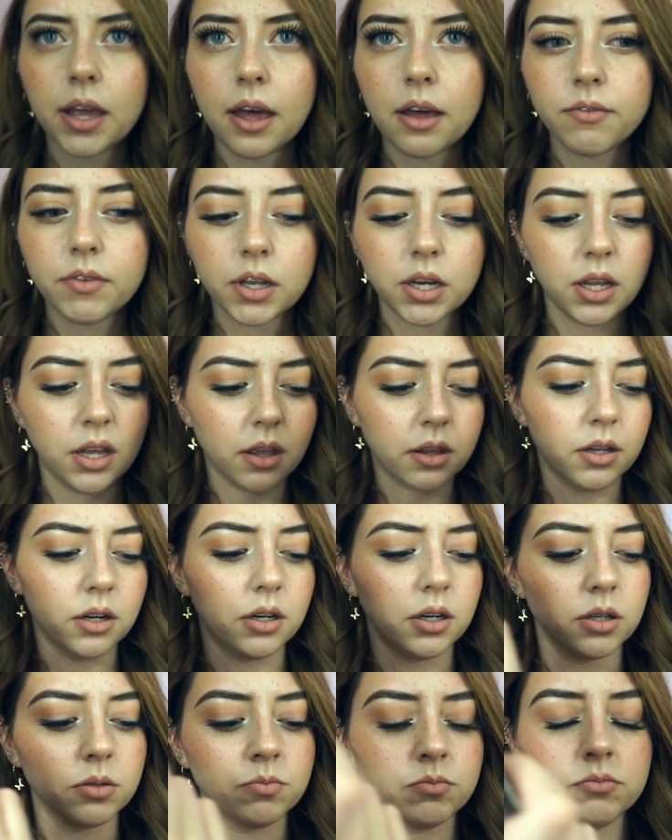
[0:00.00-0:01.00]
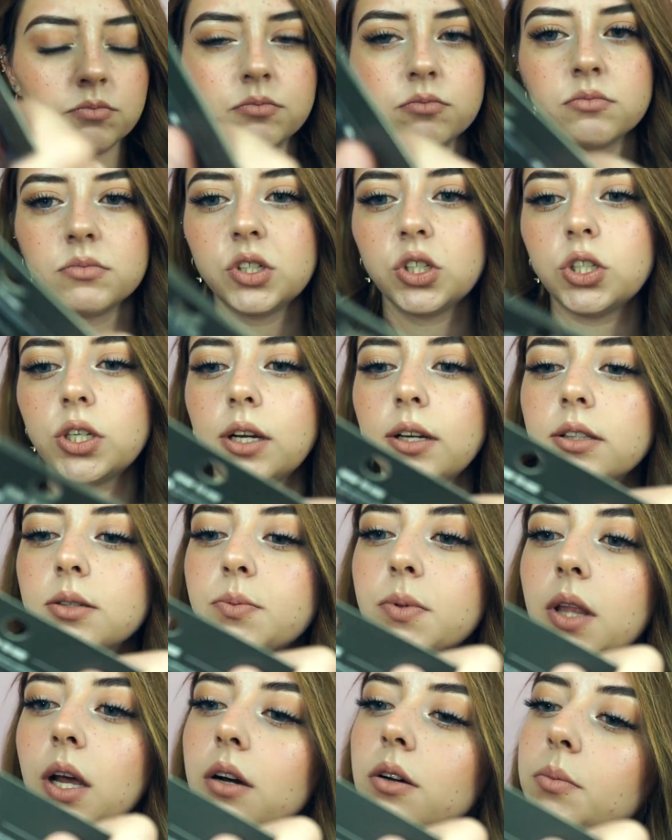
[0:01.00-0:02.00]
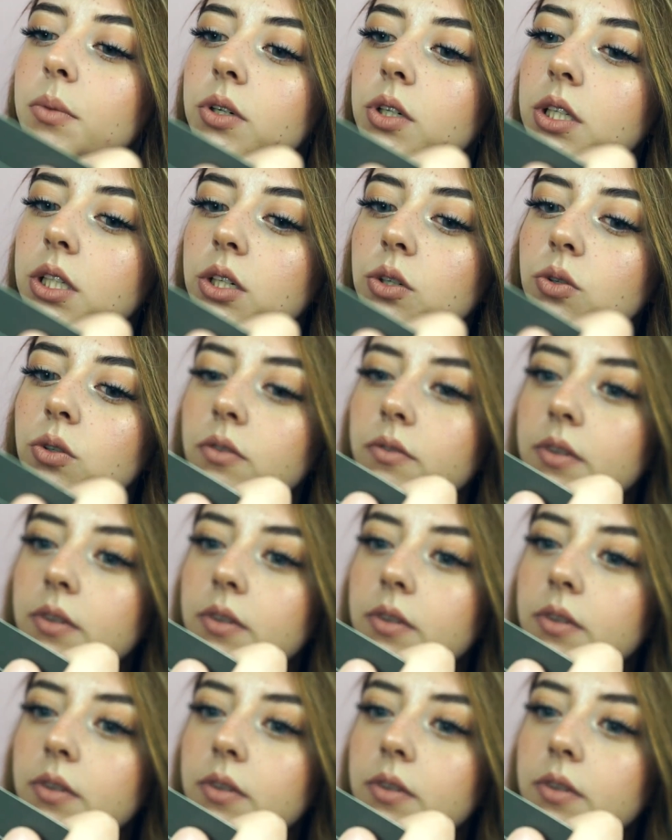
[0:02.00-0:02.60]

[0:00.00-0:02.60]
have any other shades, but that would be really cool